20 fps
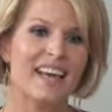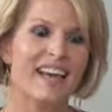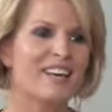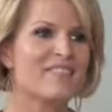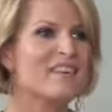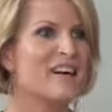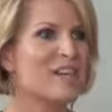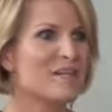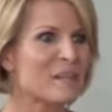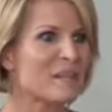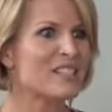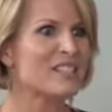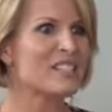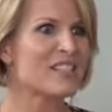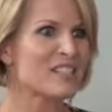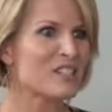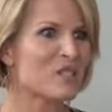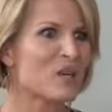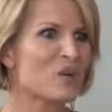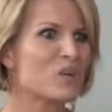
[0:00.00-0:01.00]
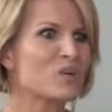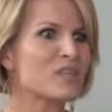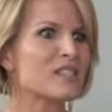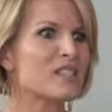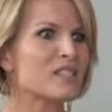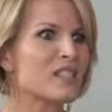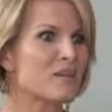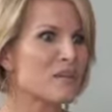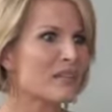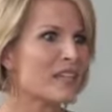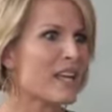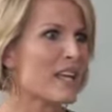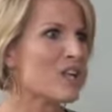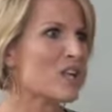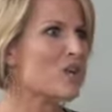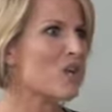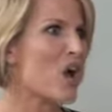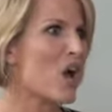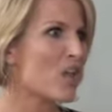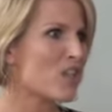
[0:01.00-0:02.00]
and vitamin C is known to stimulate
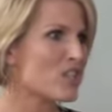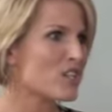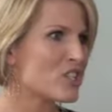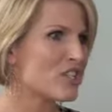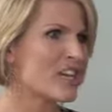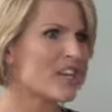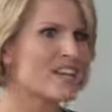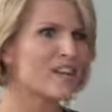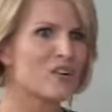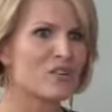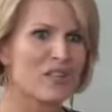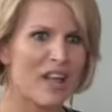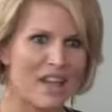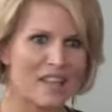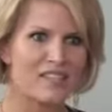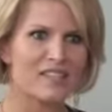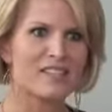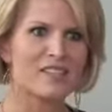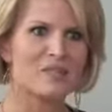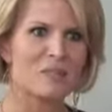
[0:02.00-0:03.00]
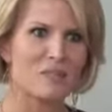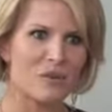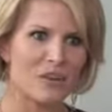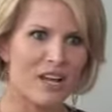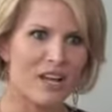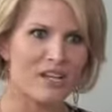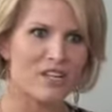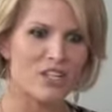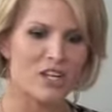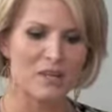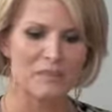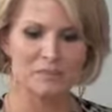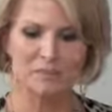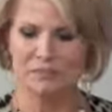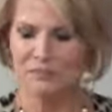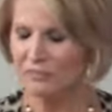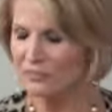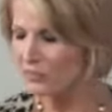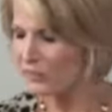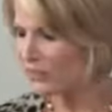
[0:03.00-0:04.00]
your collagen and your elastin production.
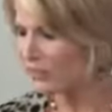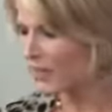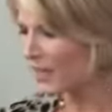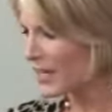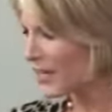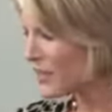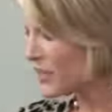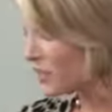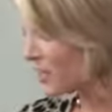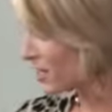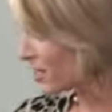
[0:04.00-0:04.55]
So